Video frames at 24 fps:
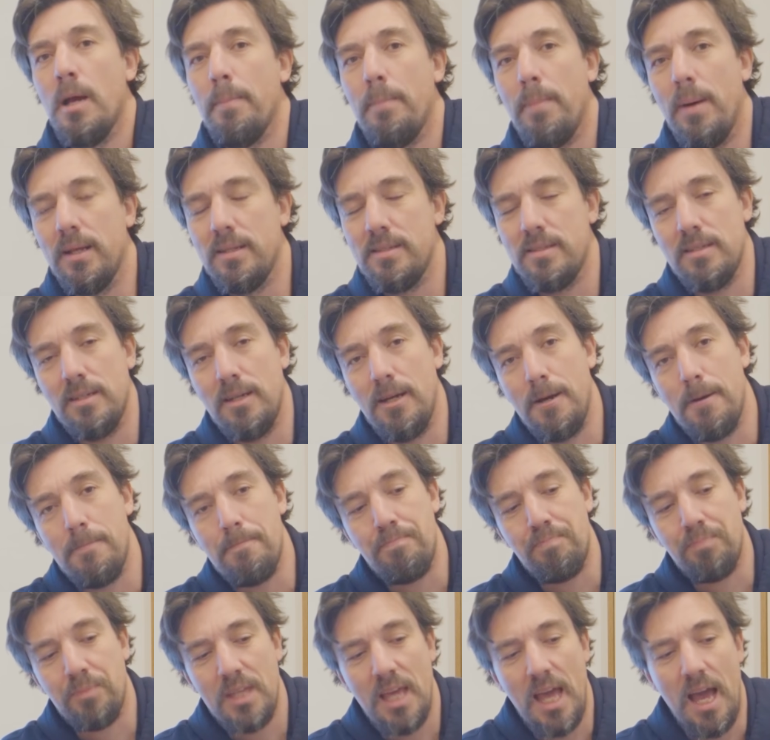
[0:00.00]
But
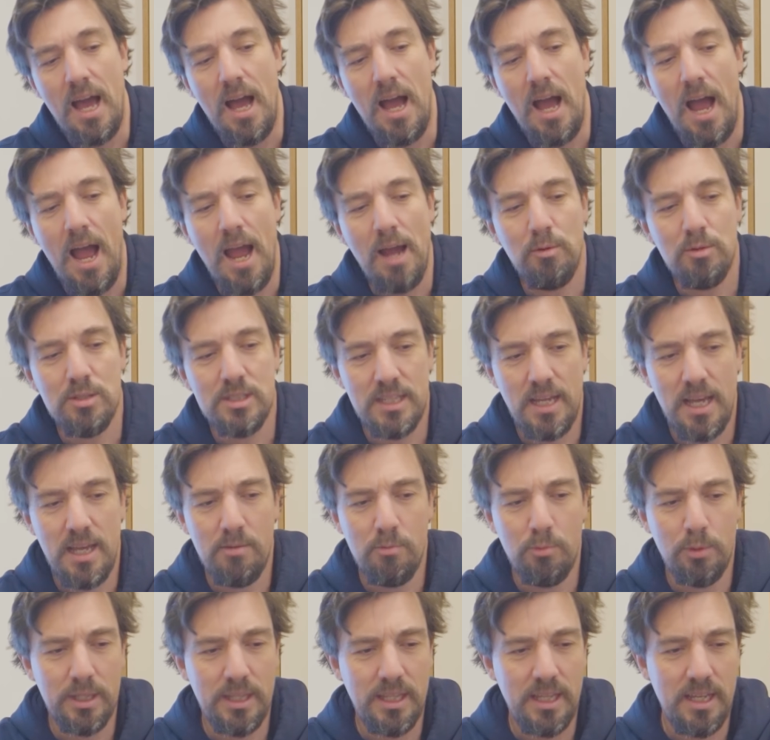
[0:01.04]
yeah, I would say
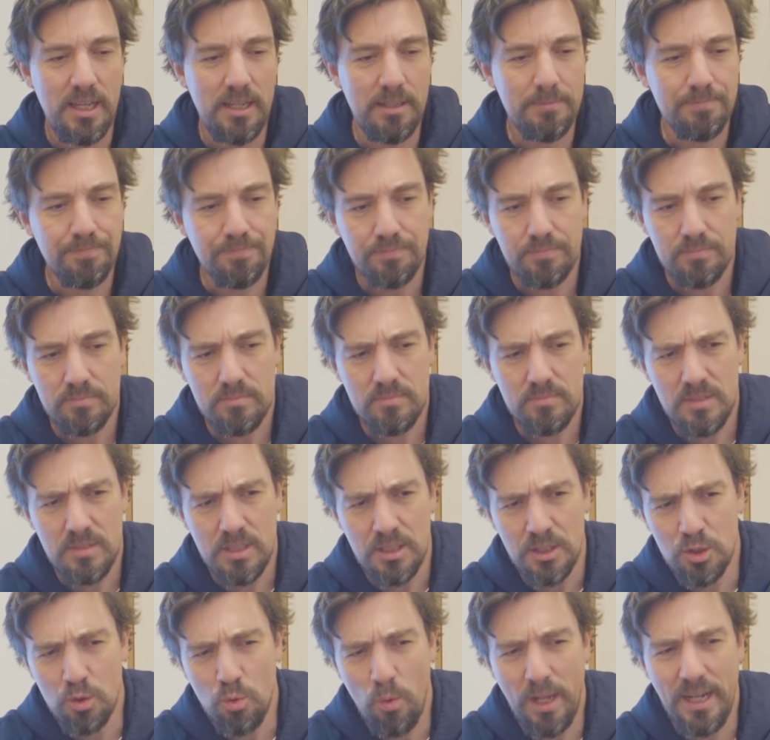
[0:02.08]
within
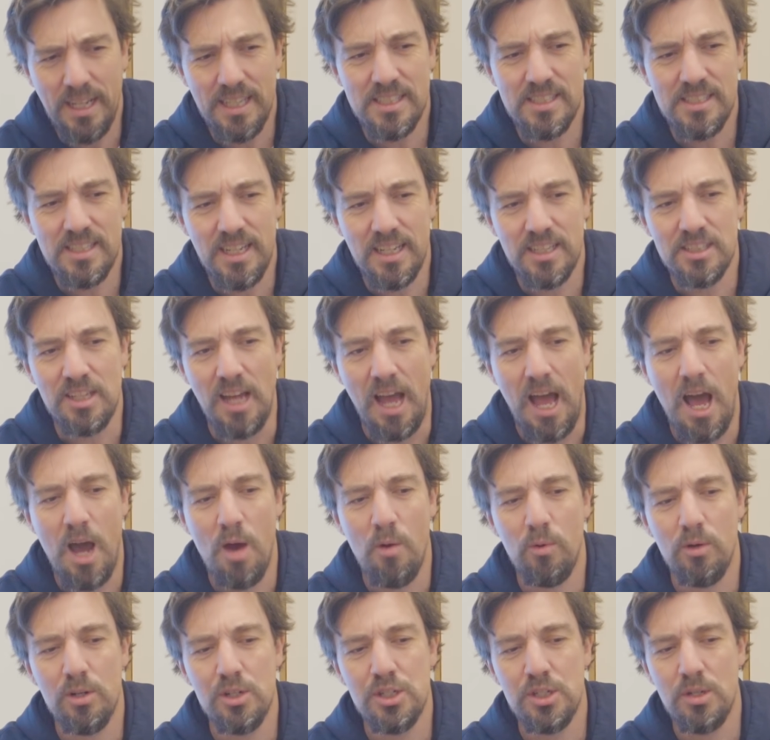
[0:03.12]
26
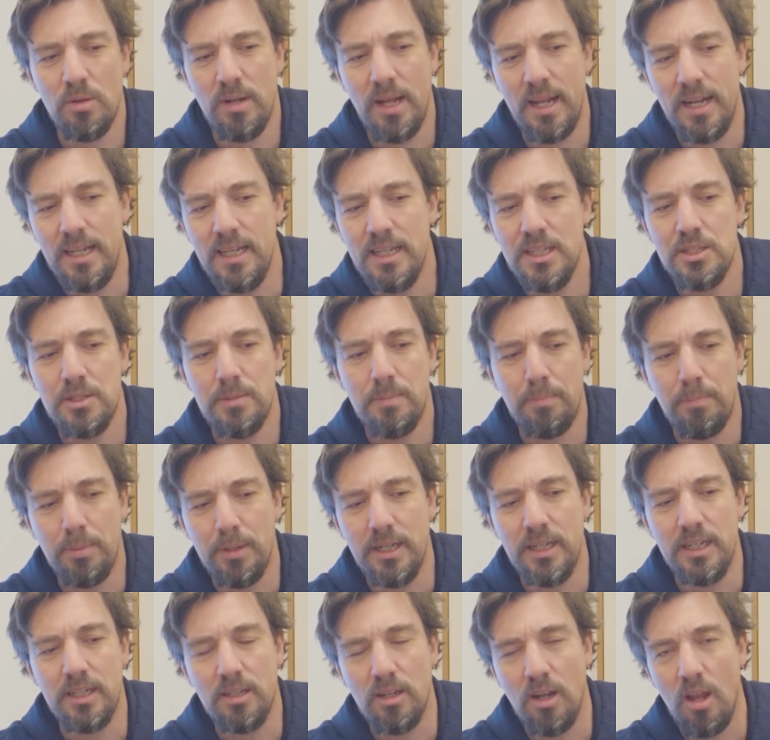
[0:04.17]
hours, so that is
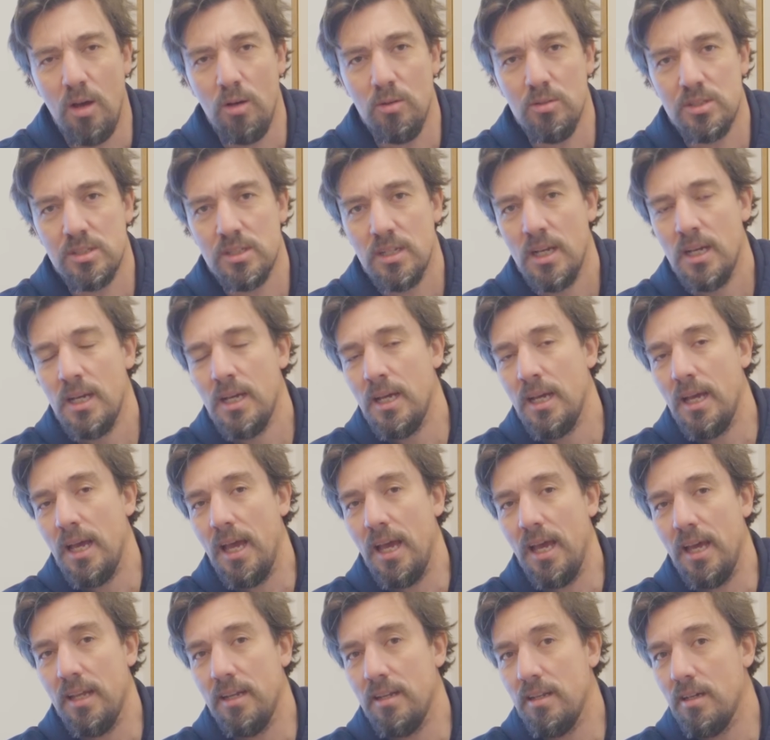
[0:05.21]
pretty close.
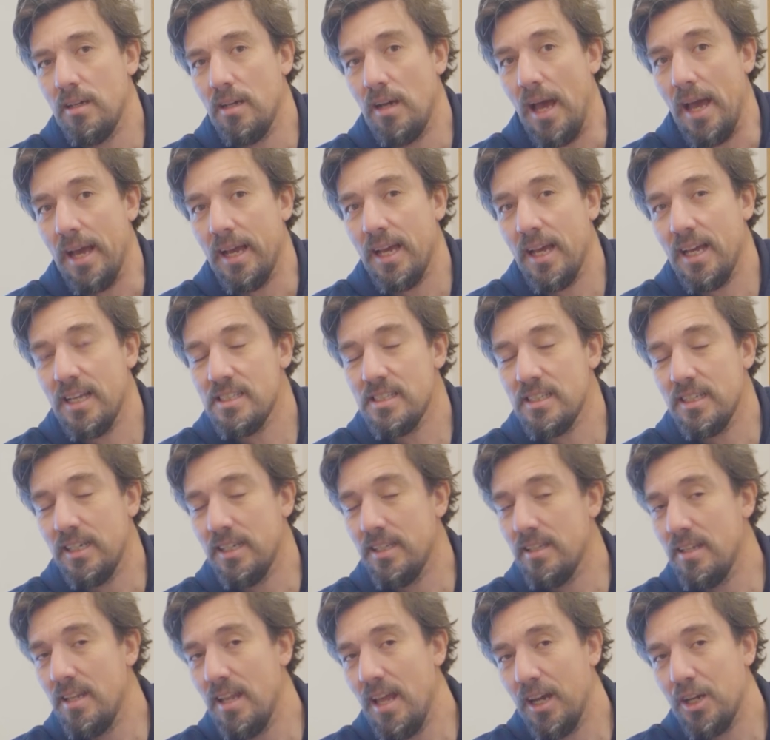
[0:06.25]
And I guess
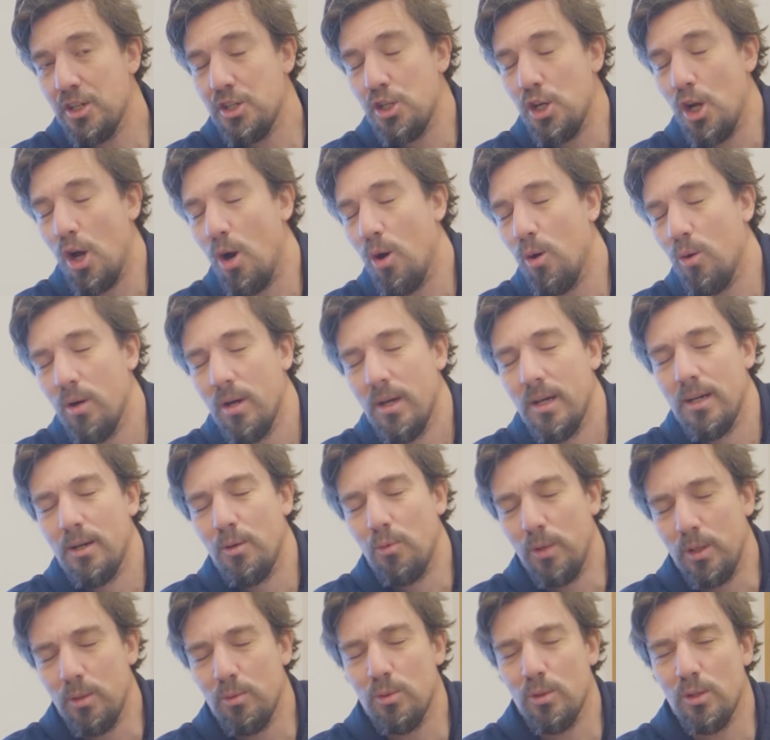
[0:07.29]
in the next show,
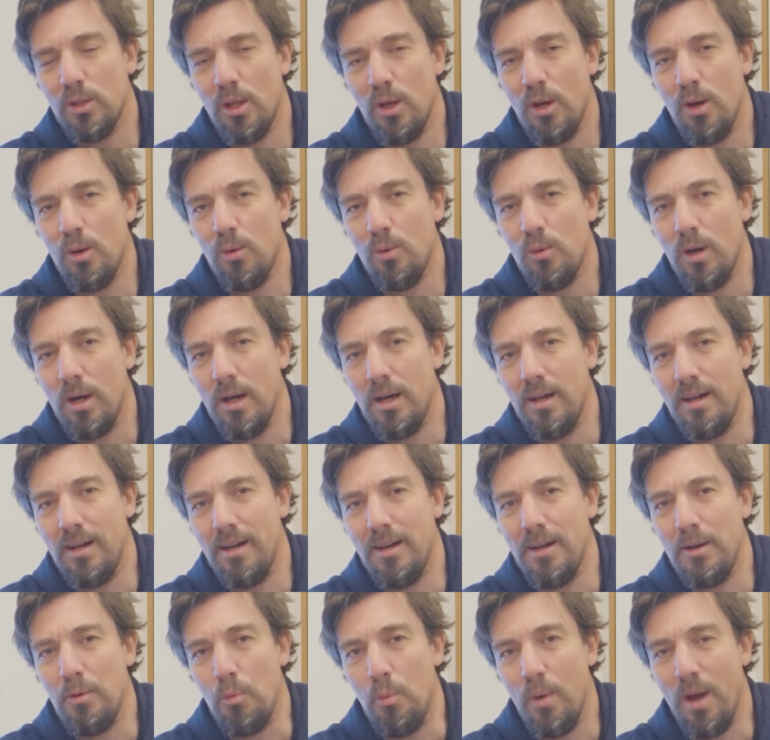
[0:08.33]
we will know
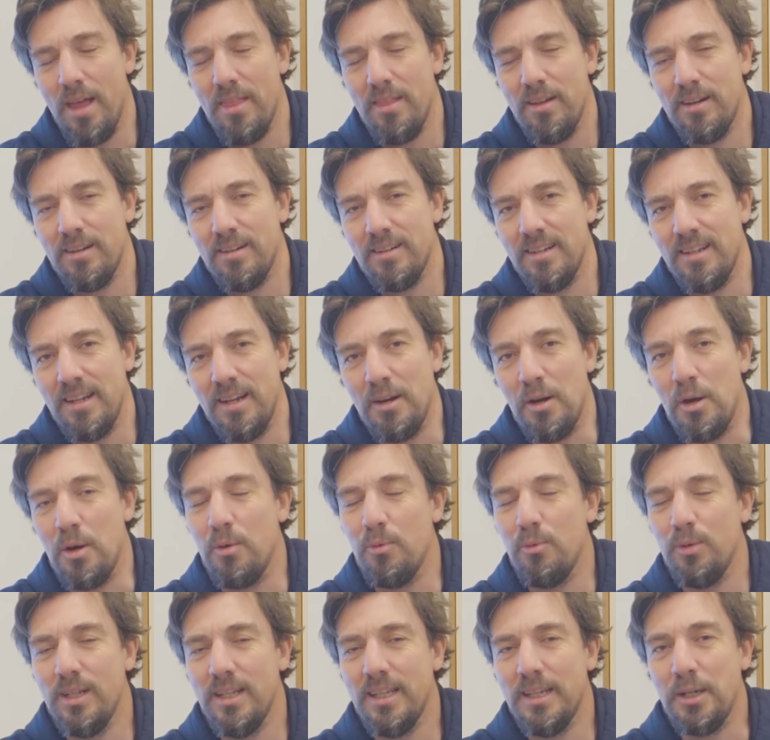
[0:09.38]
whether they
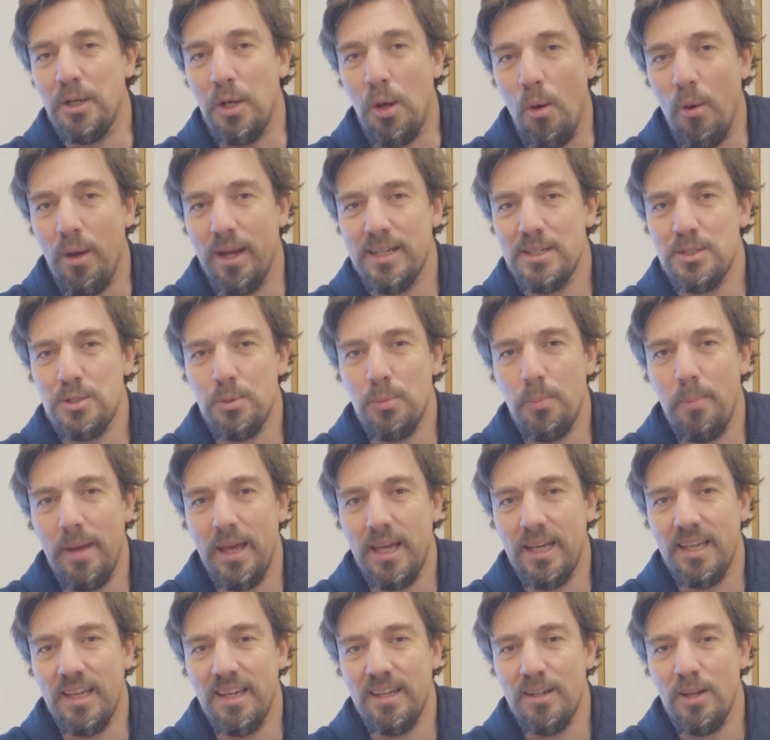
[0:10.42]
are really going to
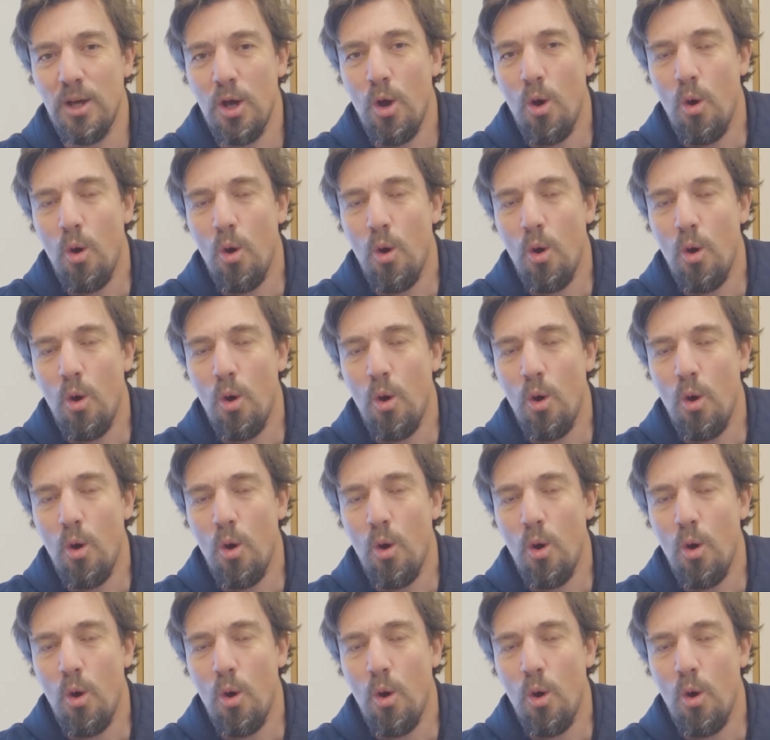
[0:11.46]
make it